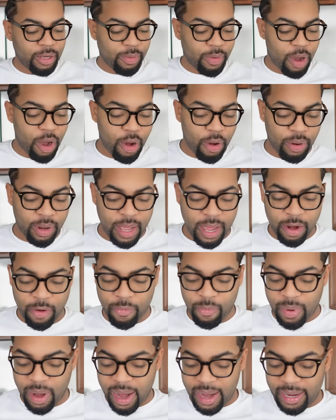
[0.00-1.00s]
to do a whole lot
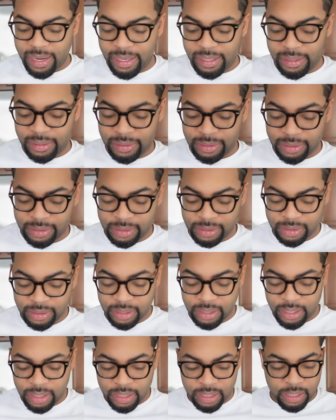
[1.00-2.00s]
of writing,
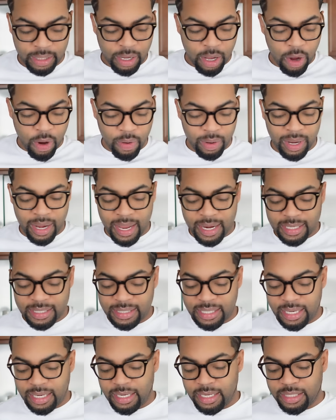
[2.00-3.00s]
whole lot of
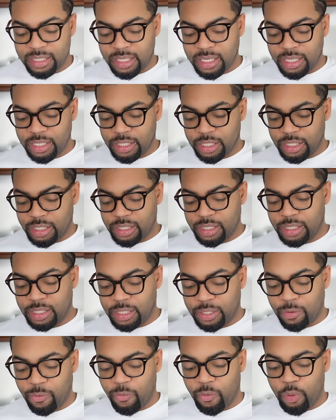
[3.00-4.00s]
setting intentions
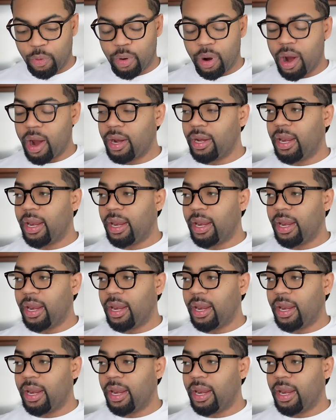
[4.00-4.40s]
for our